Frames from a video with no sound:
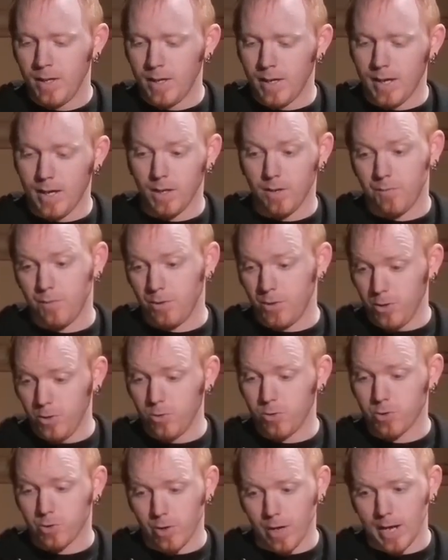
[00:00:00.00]
and if you
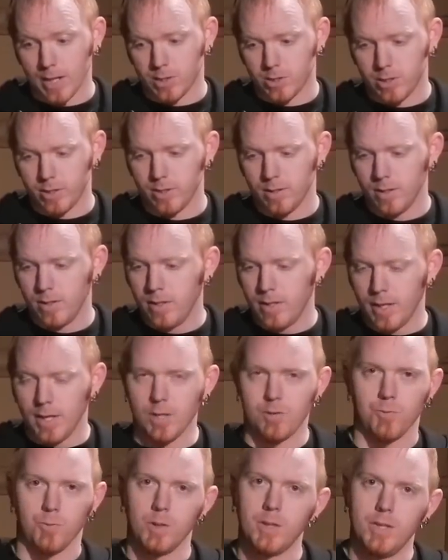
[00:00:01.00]
do scratch it,
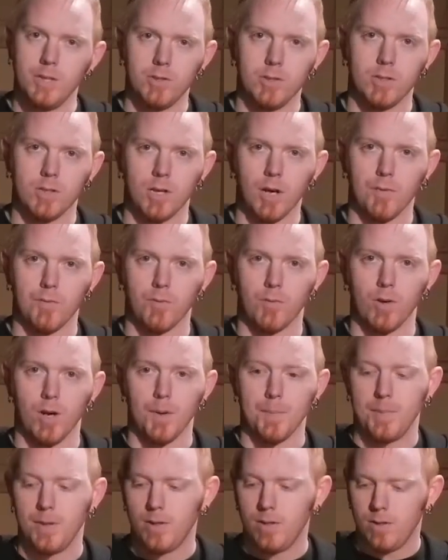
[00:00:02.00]
it's real easy to cover
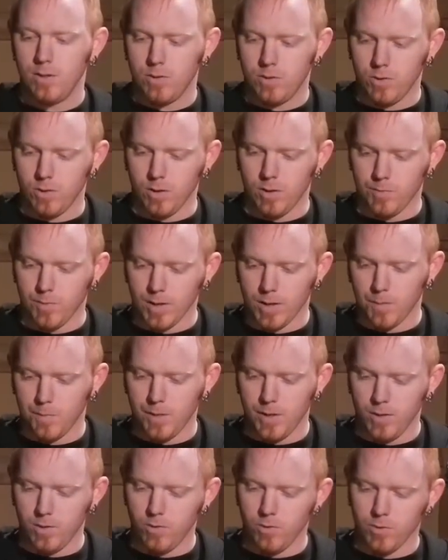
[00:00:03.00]
up. So I
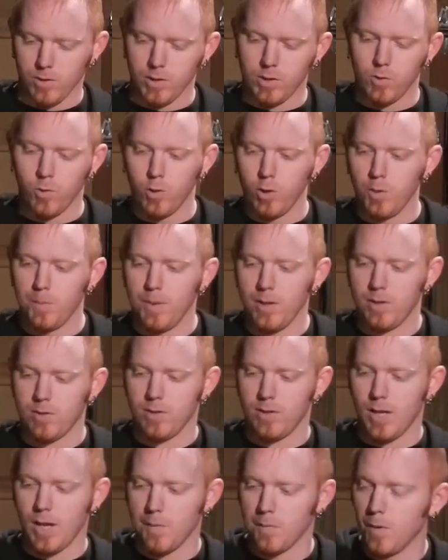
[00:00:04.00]
recommend using an oil-based
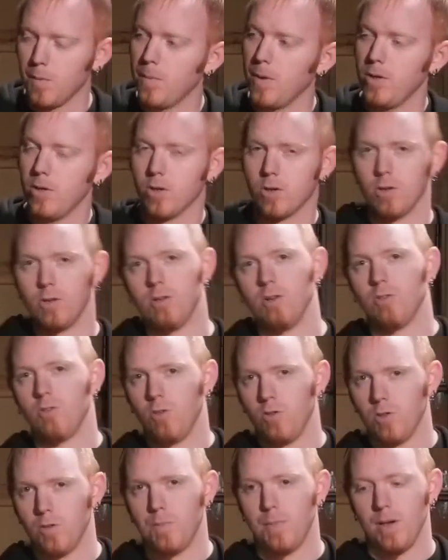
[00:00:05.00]
enamel, but you could just
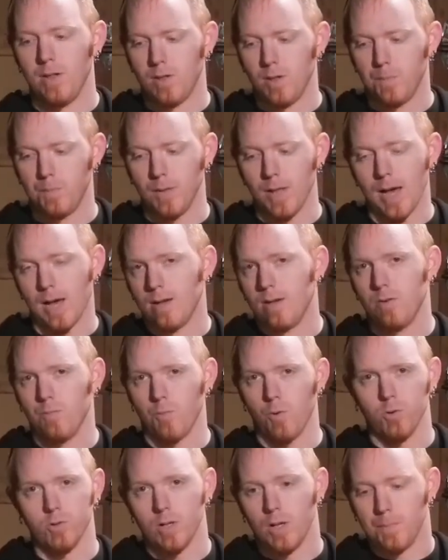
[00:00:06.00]
use a basic black
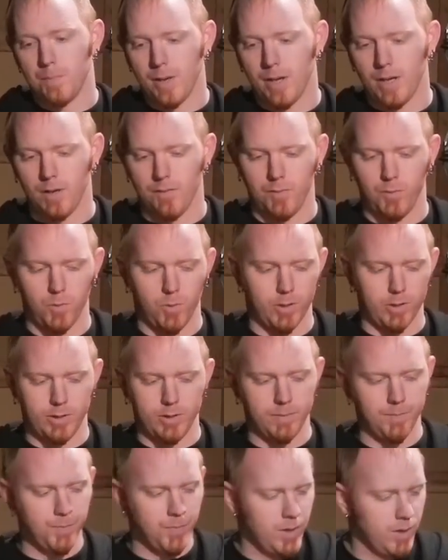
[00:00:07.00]
roll-on paint if you wanted.
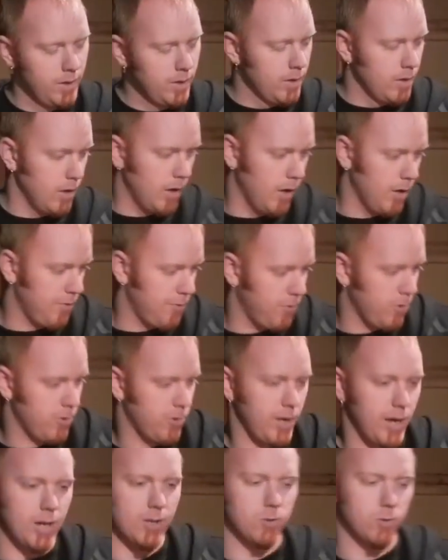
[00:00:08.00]
As far as
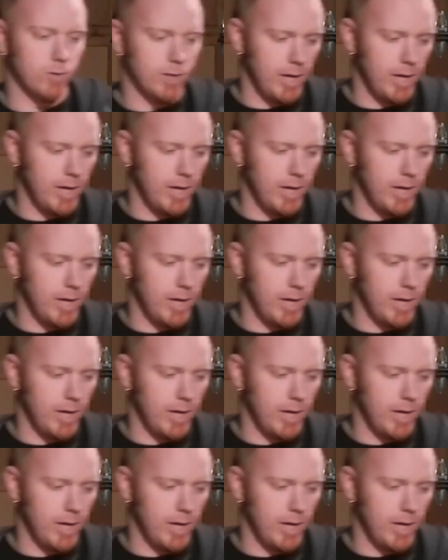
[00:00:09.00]
the actual